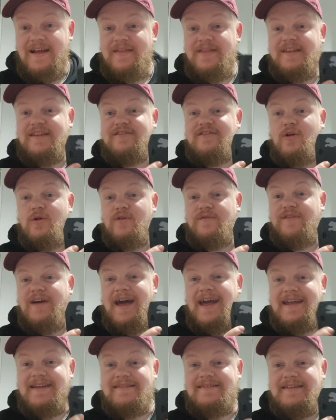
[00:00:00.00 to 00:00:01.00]
This sold for
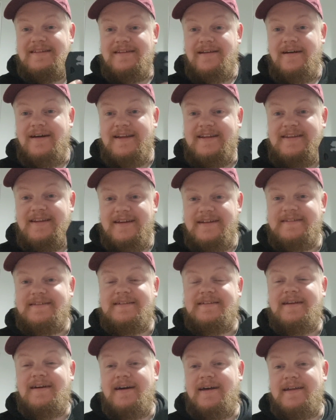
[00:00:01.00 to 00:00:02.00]

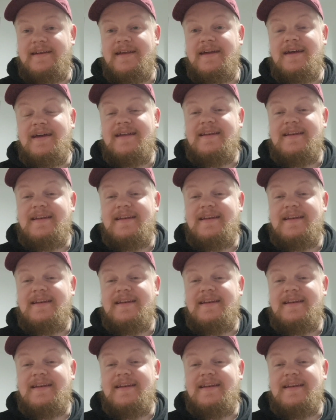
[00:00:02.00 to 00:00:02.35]
£89.99.